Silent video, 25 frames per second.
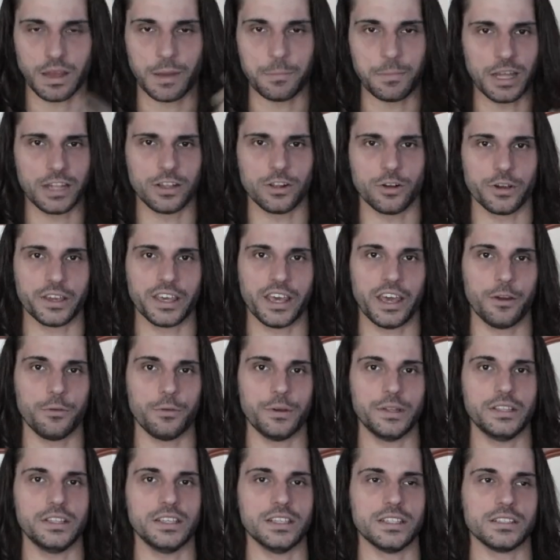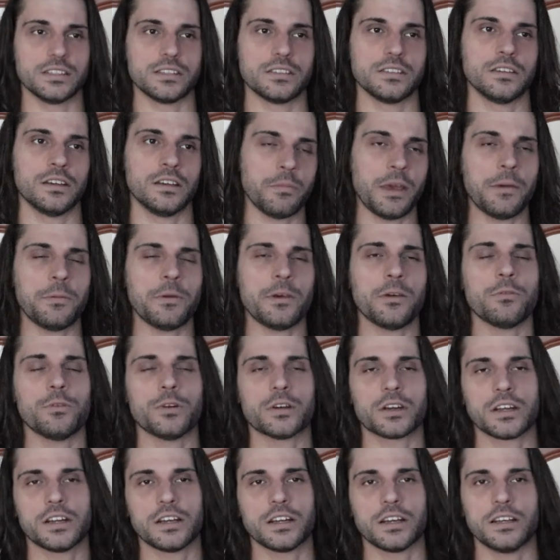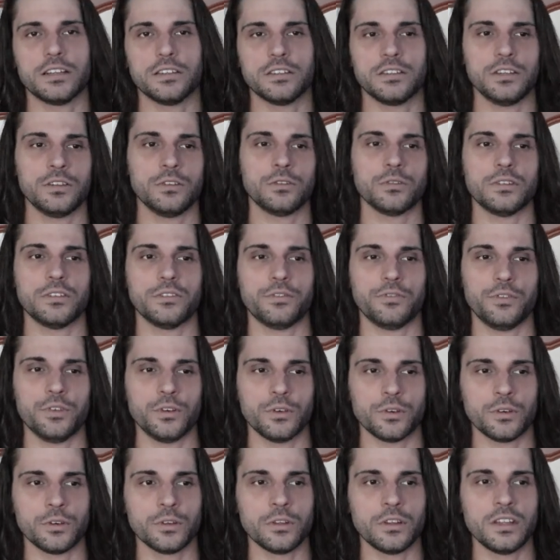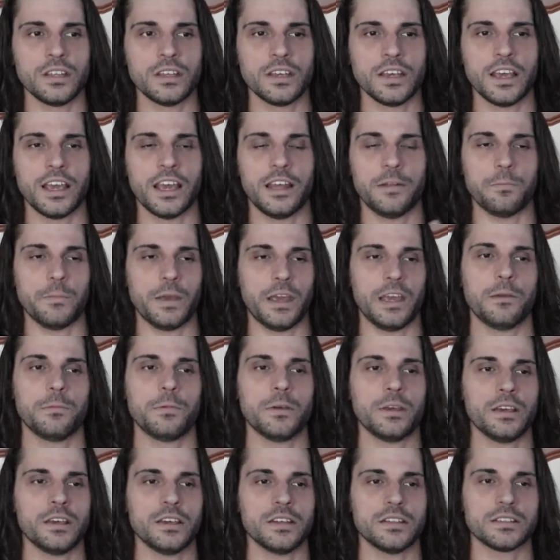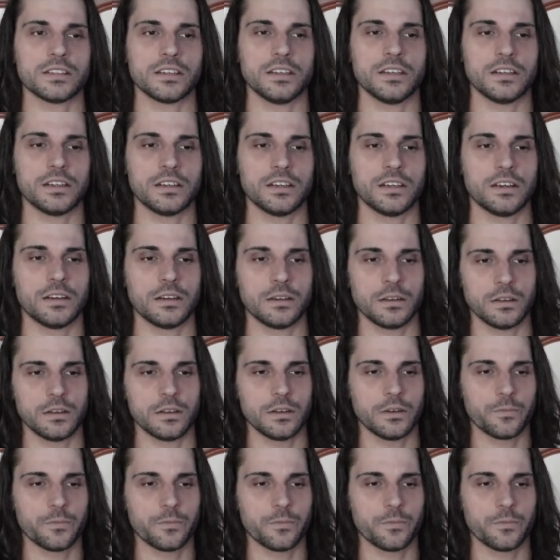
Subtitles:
I'm not okay with this. Maybe we're gonna continue the feud, and maybe it's gonna